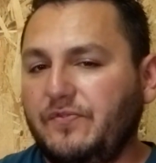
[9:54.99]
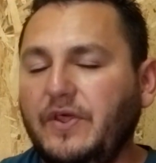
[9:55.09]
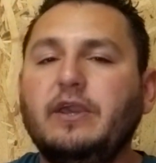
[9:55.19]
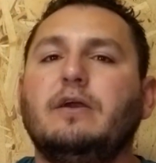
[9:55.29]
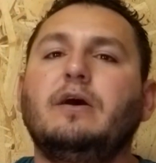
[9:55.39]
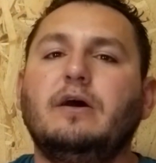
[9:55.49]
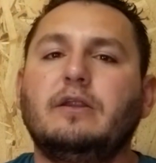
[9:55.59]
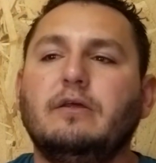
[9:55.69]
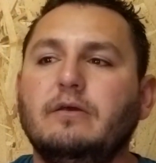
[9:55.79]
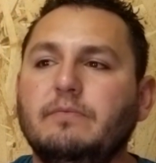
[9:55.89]
Thank
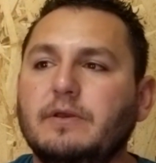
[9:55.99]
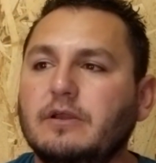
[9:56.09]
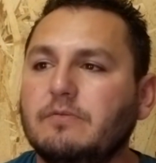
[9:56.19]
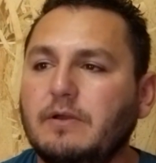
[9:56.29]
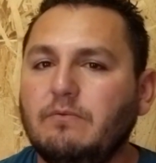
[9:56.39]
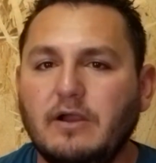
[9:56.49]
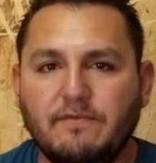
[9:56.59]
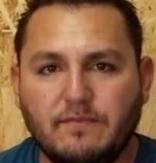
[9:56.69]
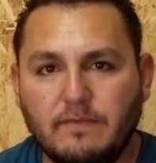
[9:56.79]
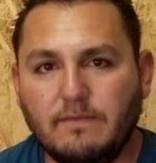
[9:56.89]
God, because my
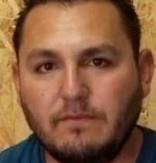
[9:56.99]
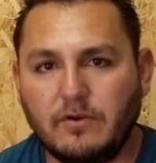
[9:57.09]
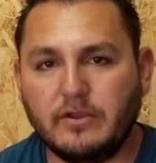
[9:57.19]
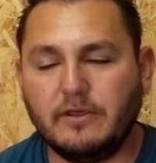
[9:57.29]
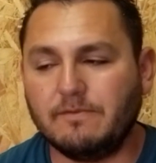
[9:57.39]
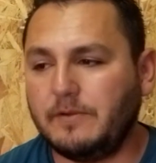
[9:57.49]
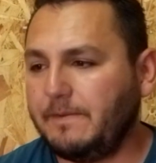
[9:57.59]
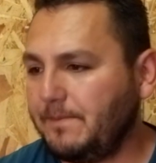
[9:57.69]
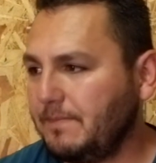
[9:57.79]
wife would have killed me.